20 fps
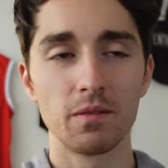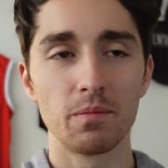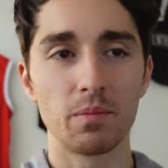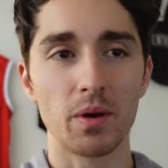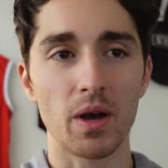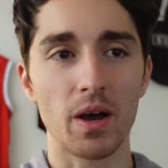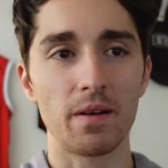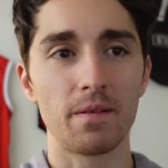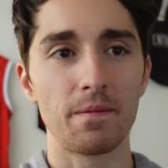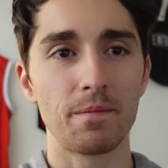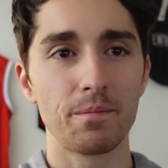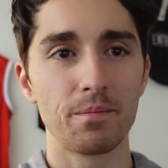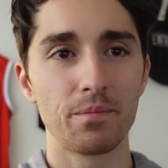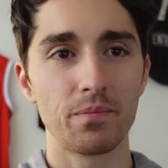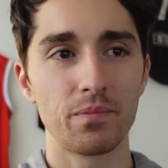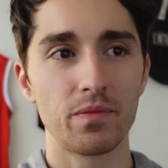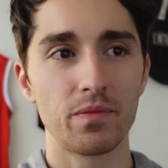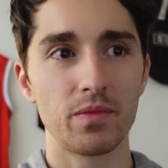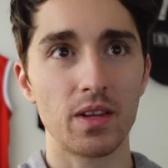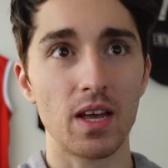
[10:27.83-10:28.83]
But
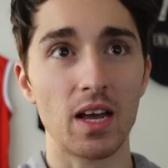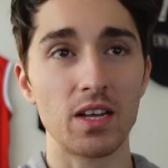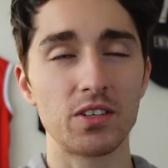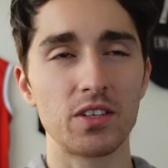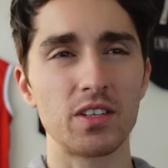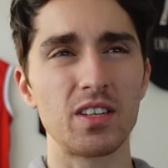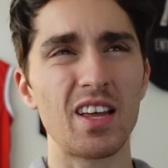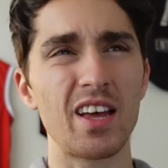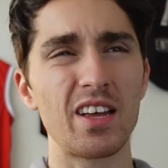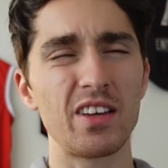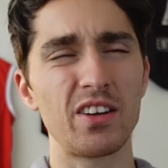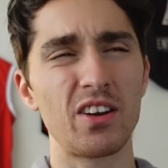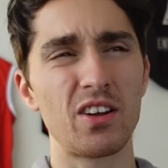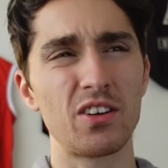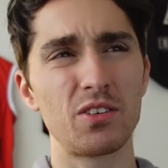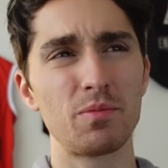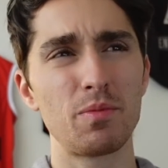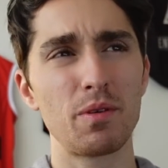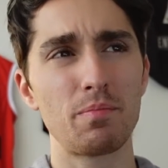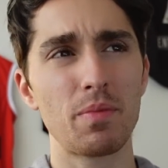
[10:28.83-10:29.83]

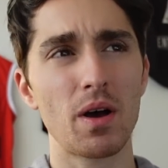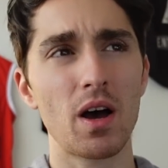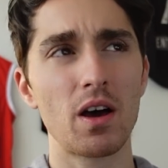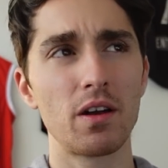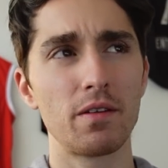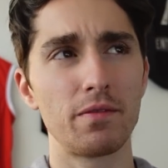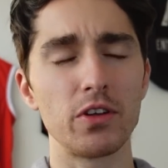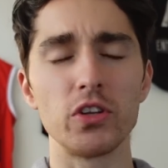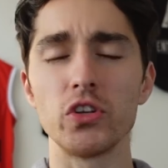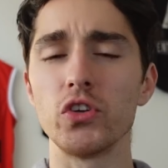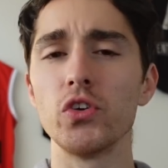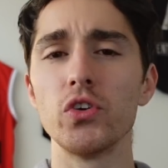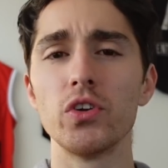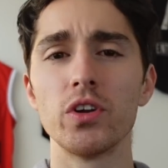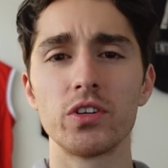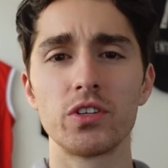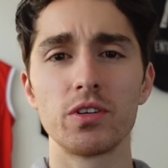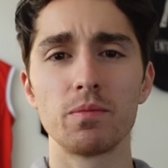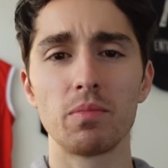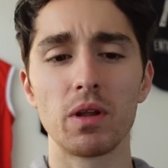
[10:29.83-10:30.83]
to be part of a
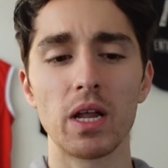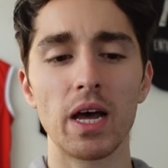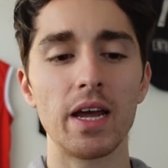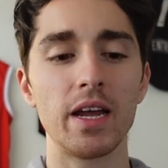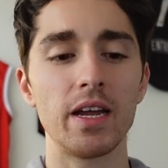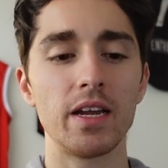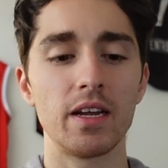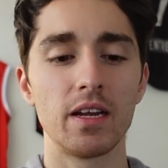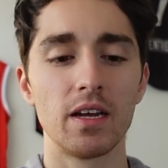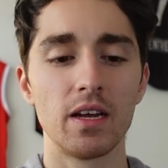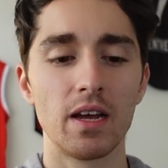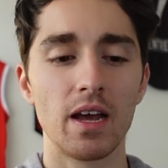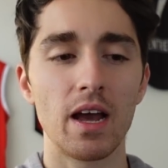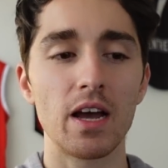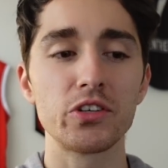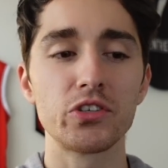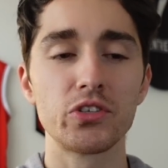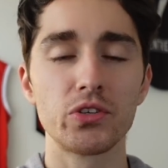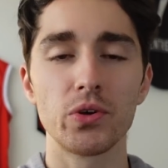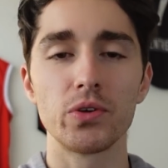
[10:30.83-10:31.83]
unit, to play
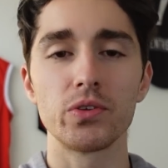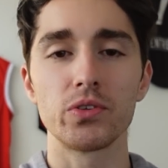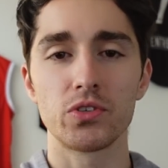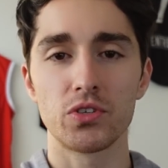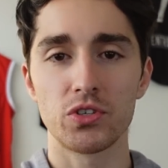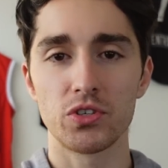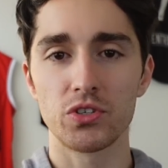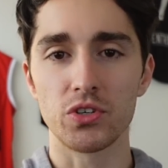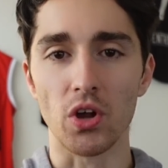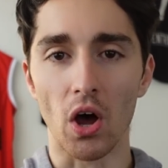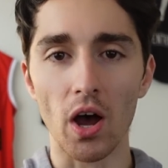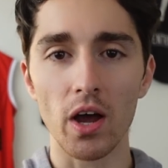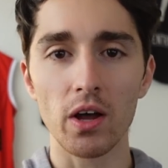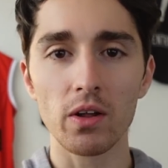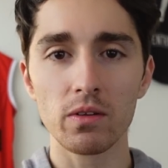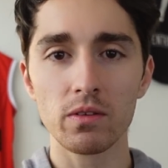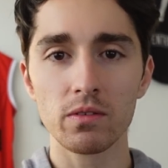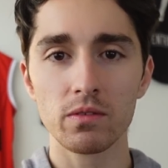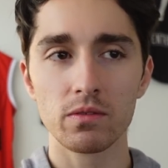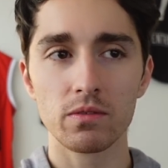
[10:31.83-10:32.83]
a certain
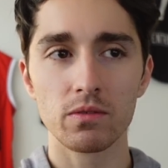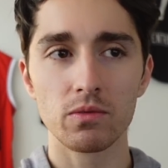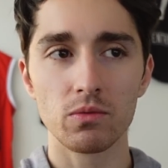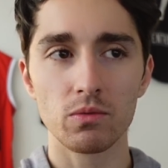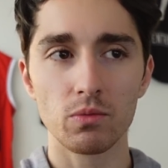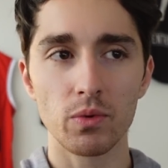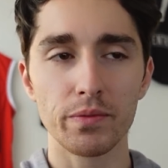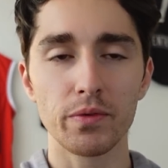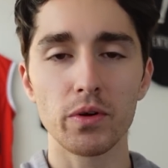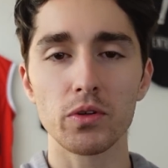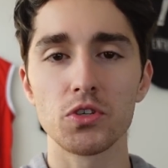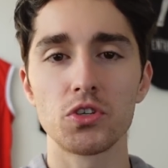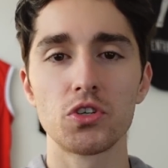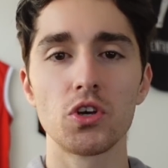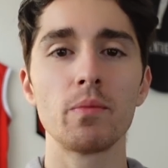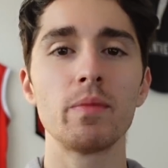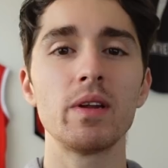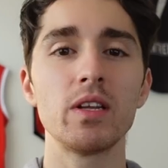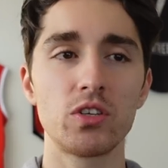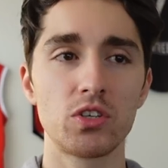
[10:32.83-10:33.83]
style, we've got
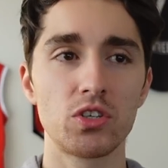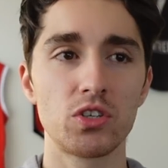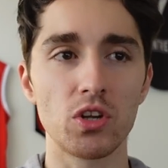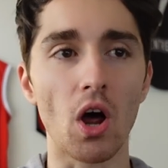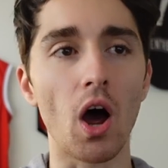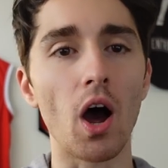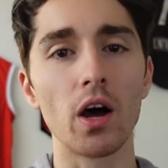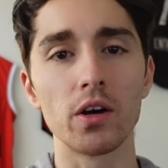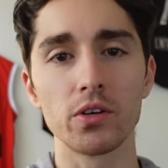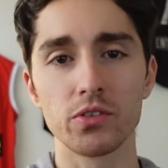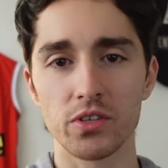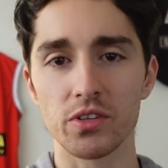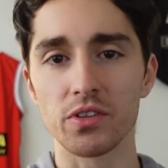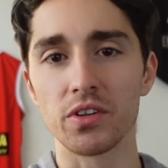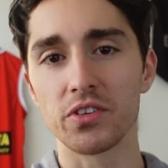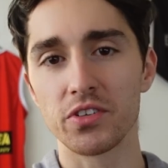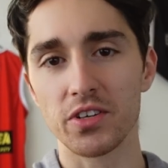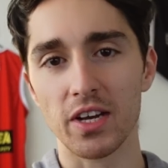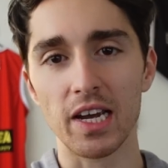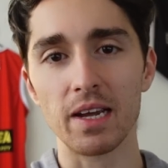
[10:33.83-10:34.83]
so many styles in
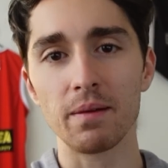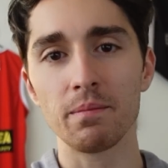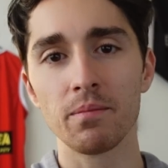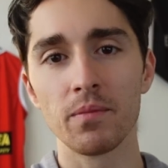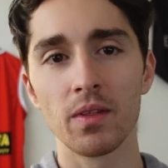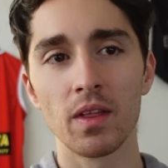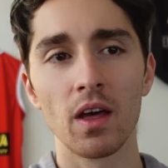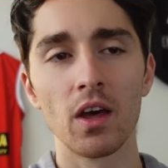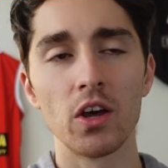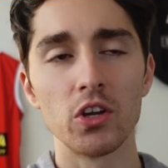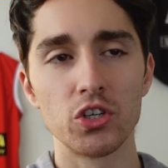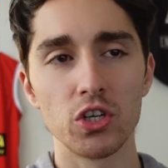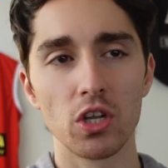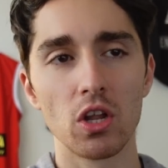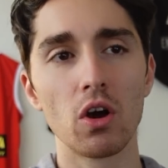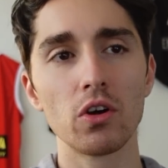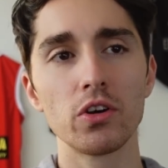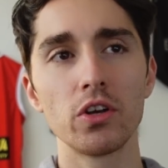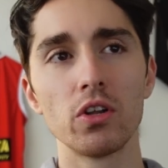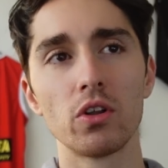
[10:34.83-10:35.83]
the team.
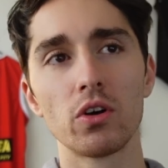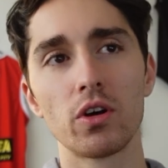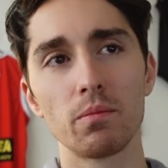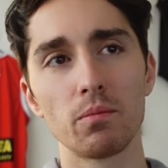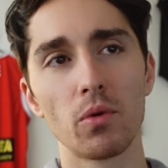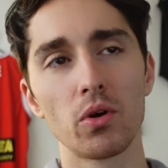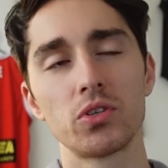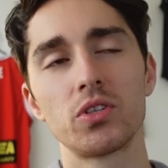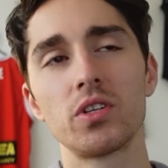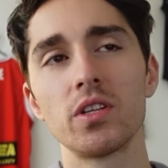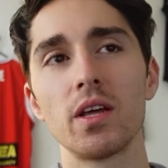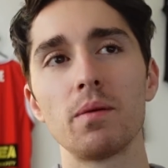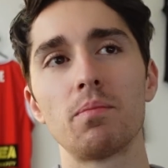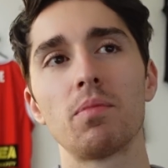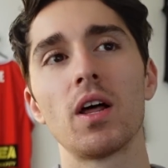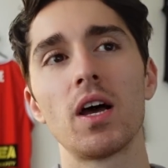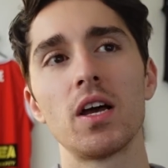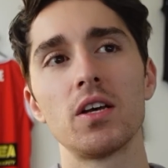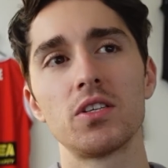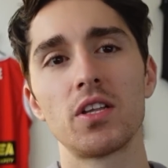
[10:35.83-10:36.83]
Geelong, you look at most of their
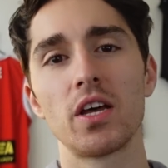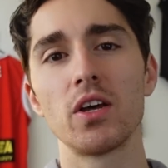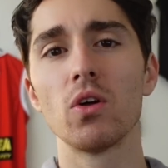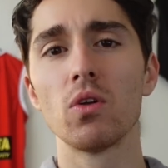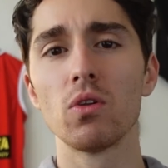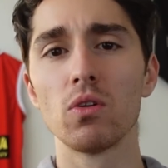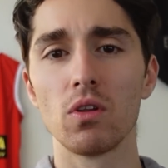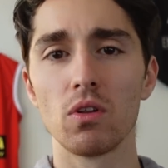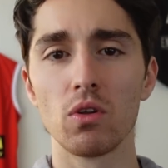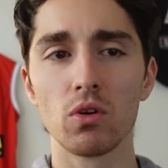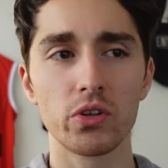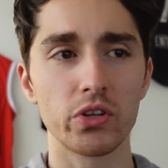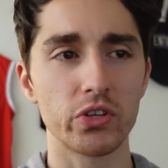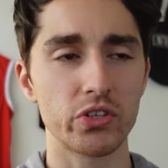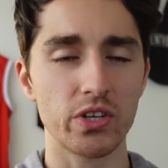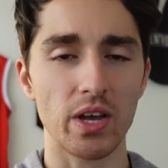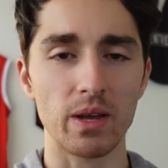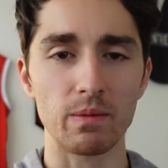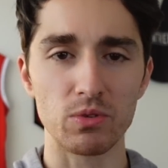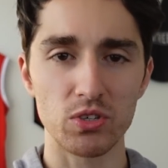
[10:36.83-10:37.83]
players, they all look the
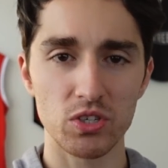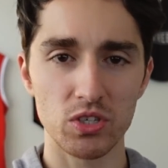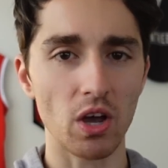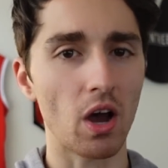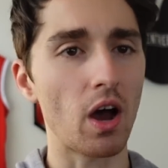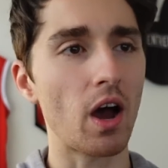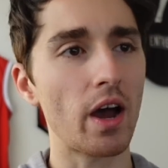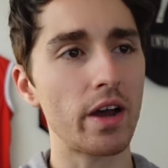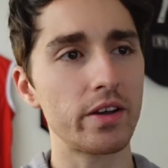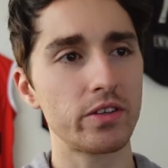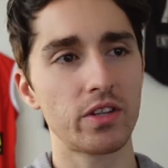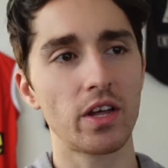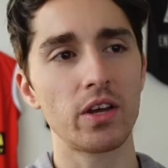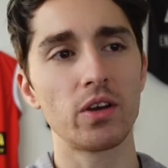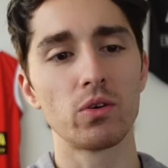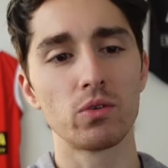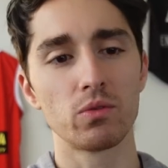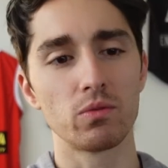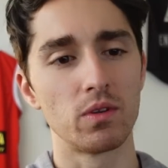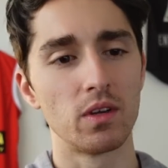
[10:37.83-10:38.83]
same size. They
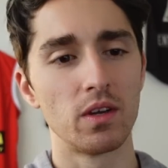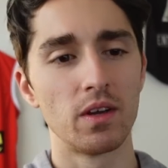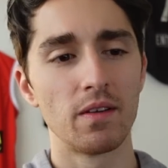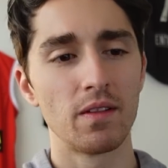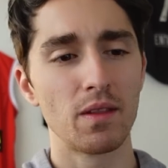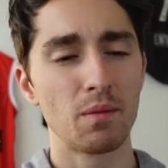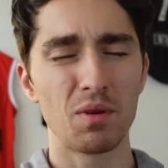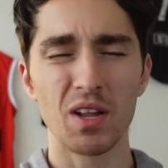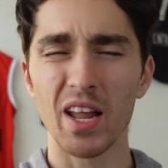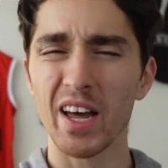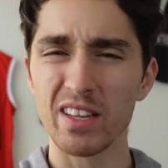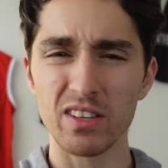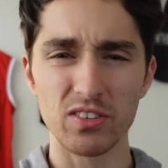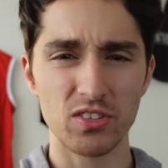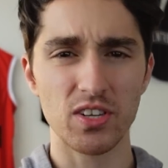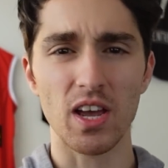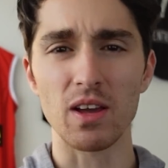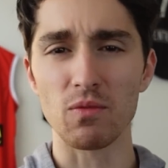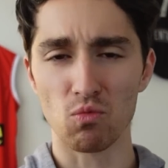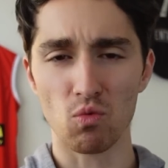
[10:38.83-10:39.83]
all play the
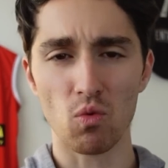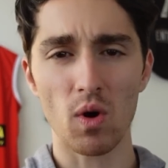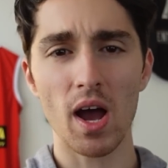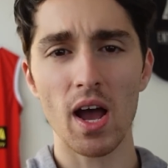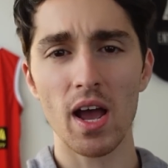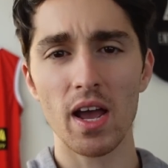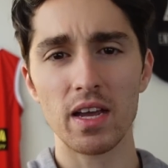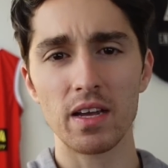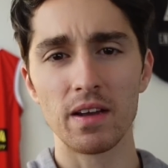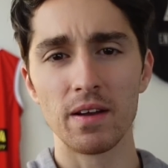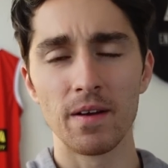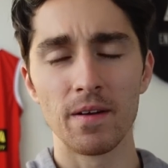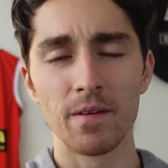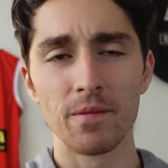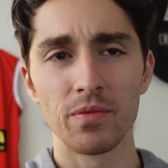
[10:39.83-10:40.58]
same way.